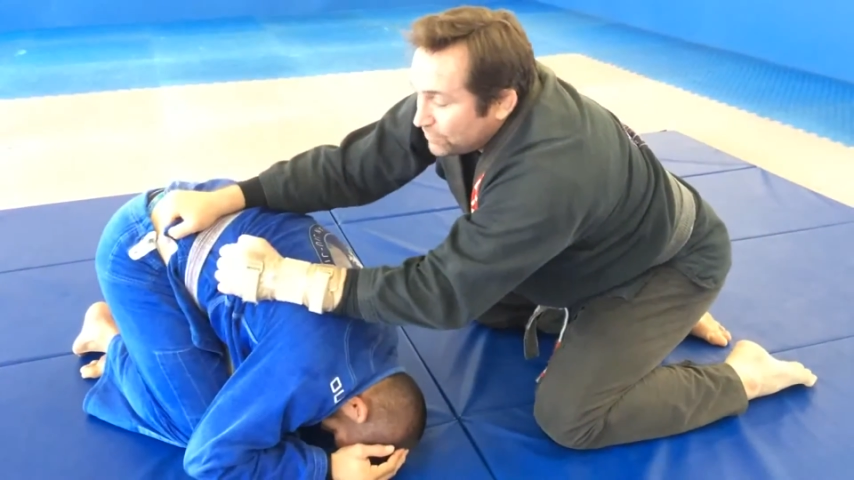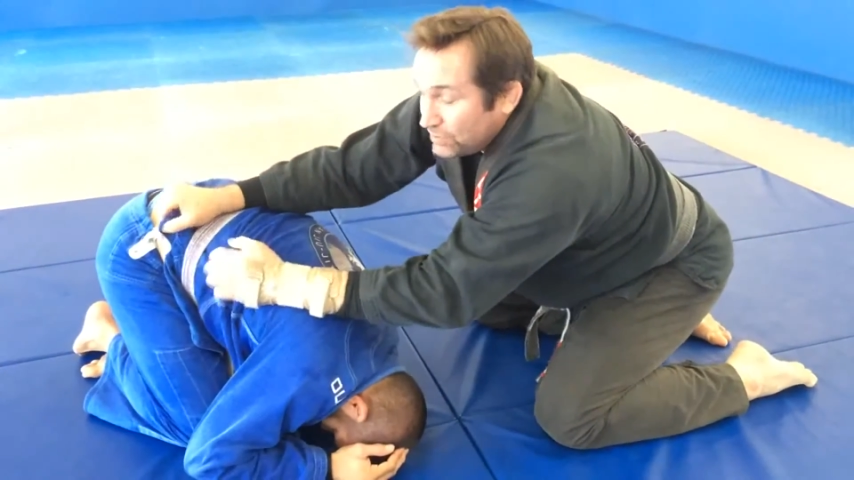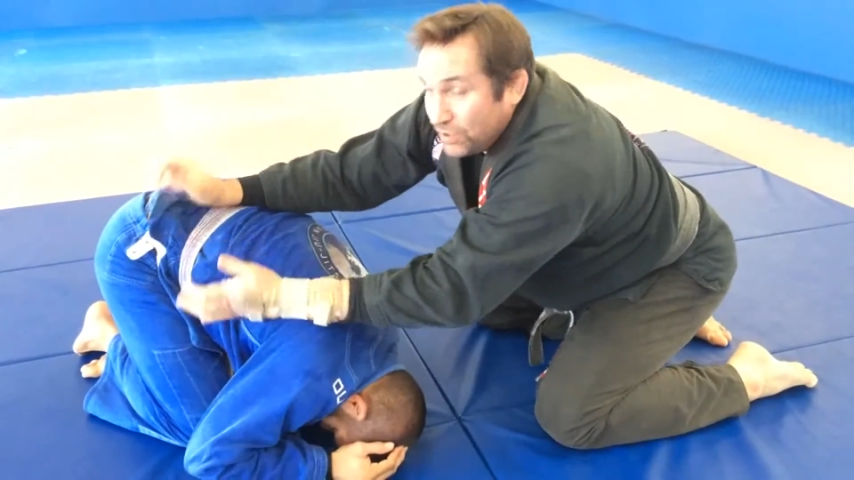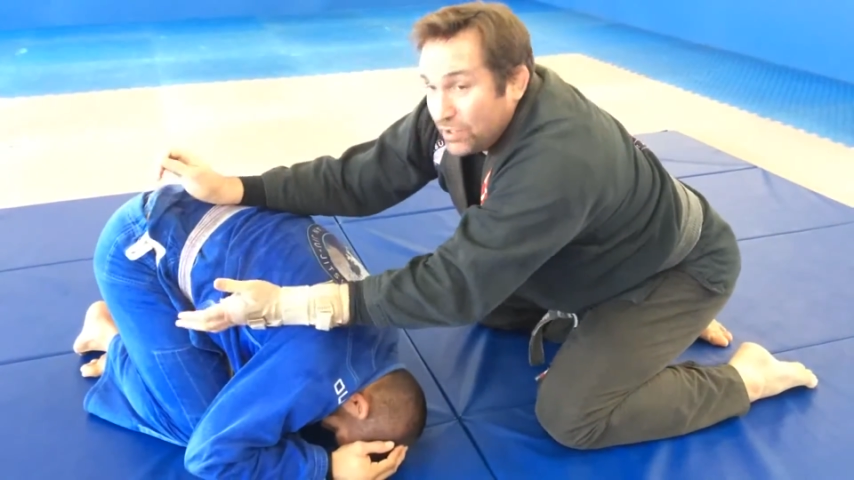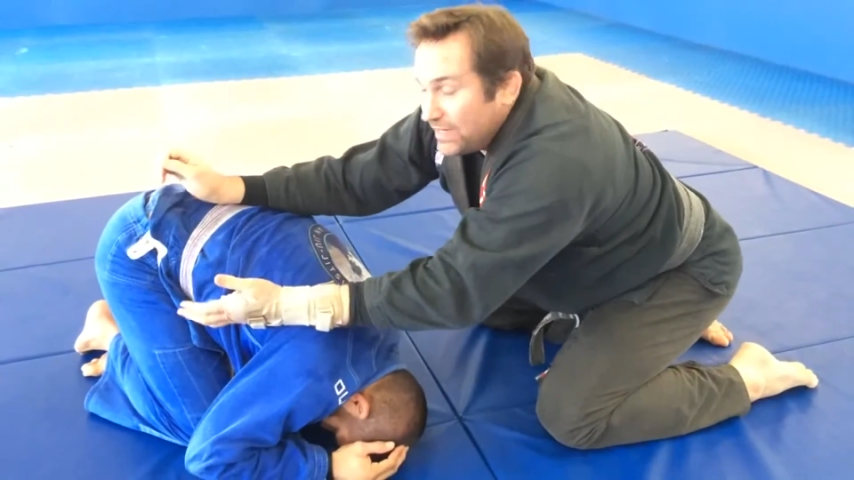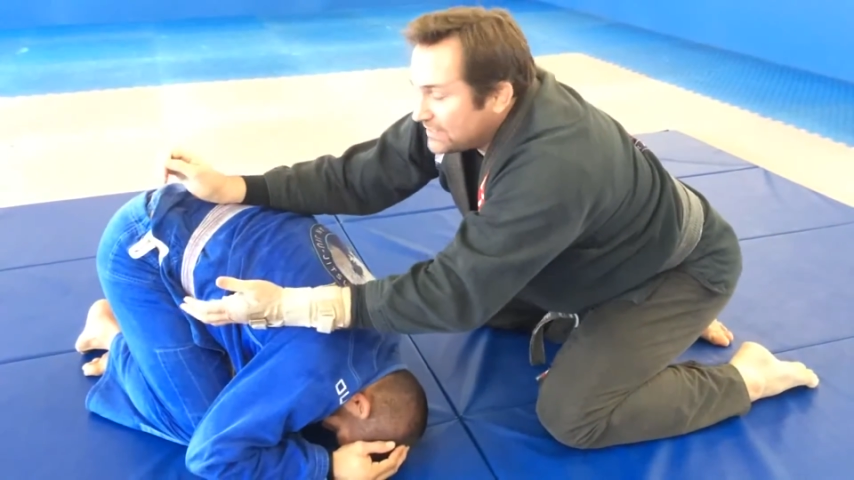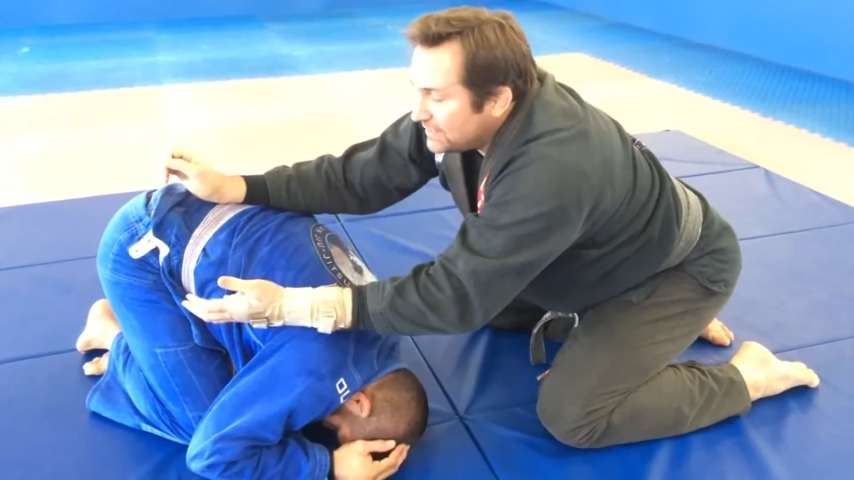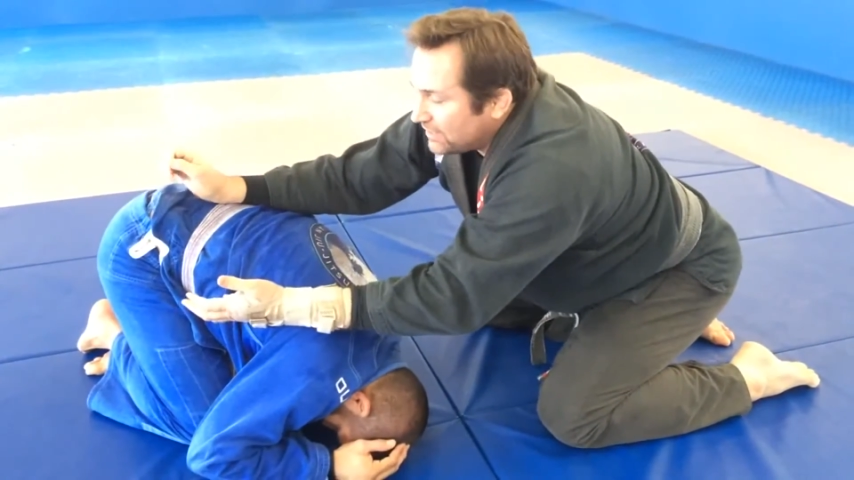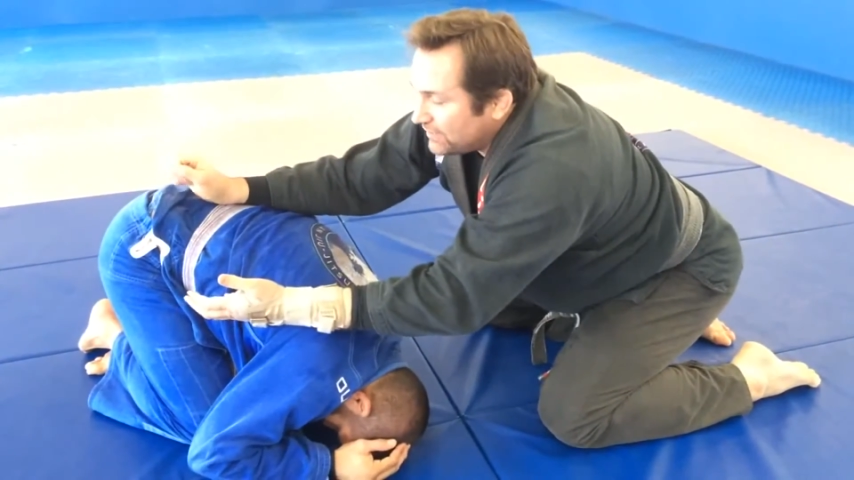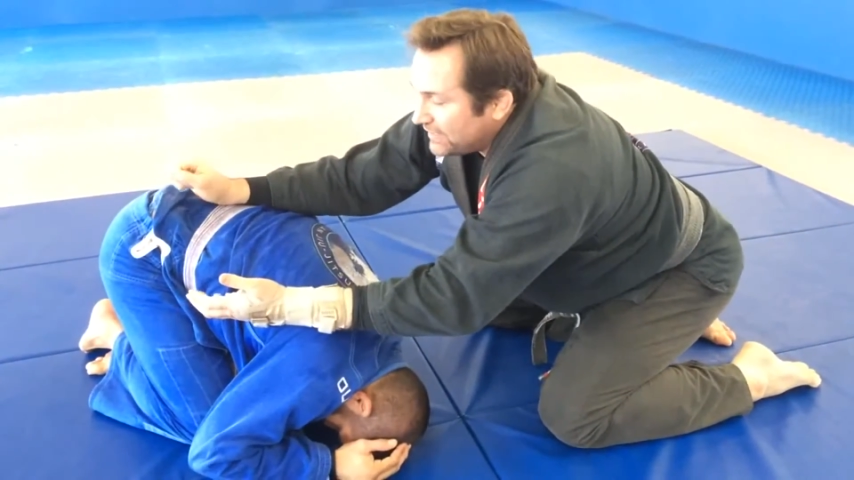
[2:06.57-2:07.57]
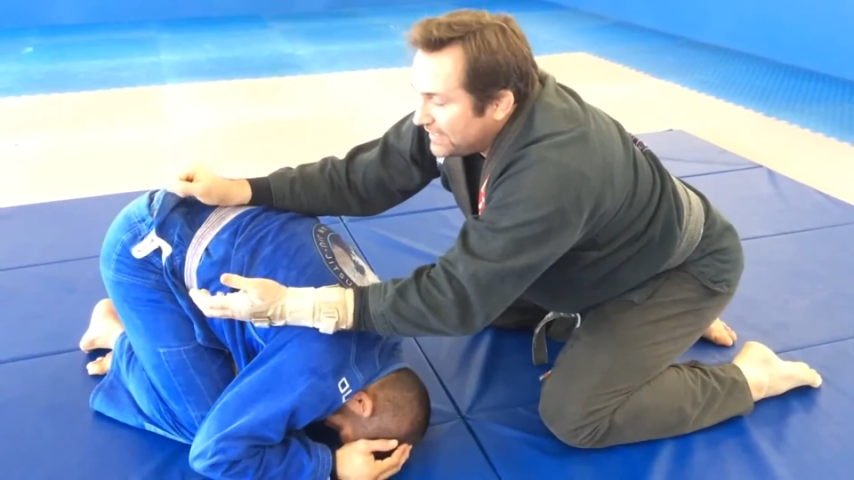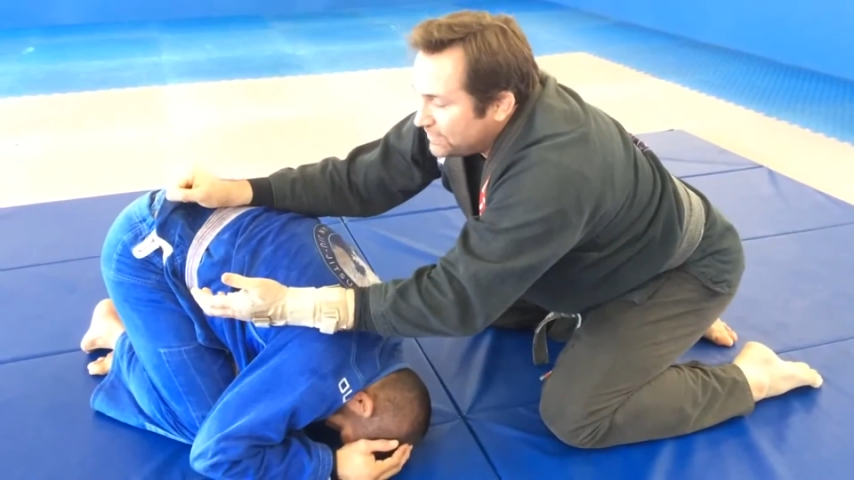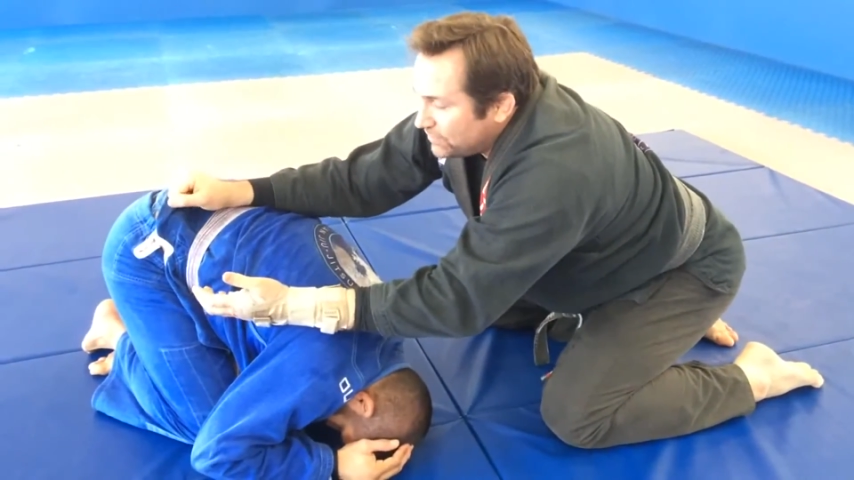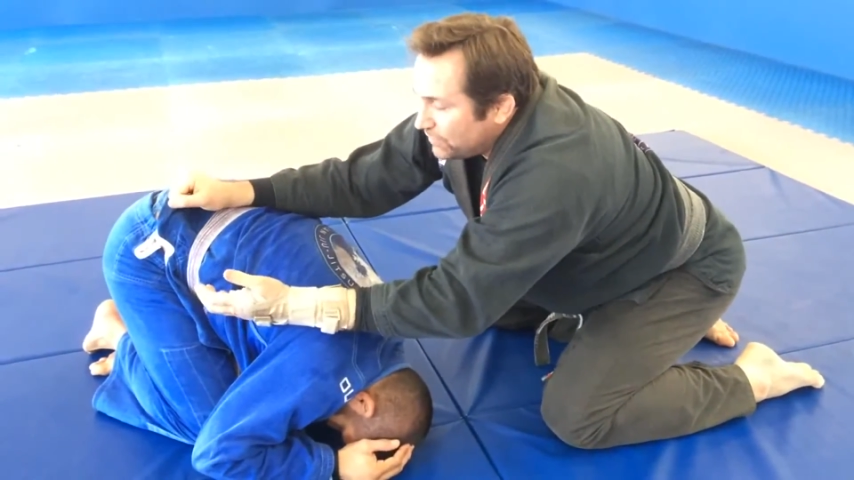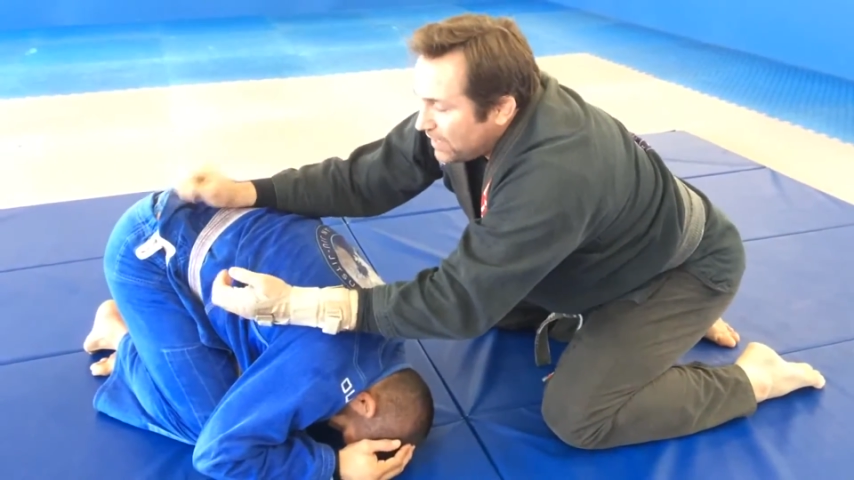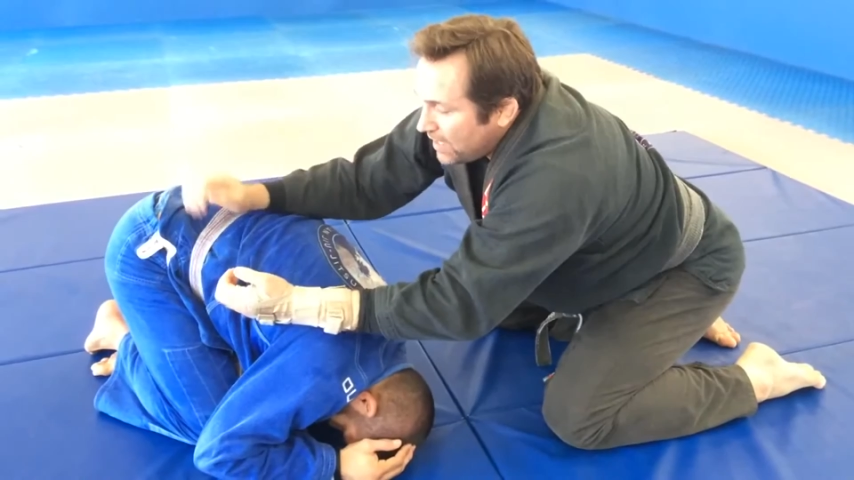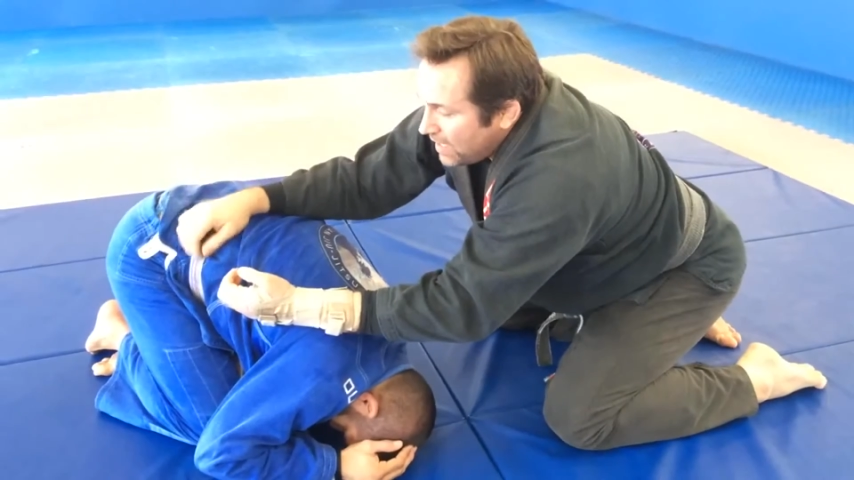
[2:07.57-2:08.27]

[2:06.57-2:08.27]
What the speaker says: You don't necessarily need to.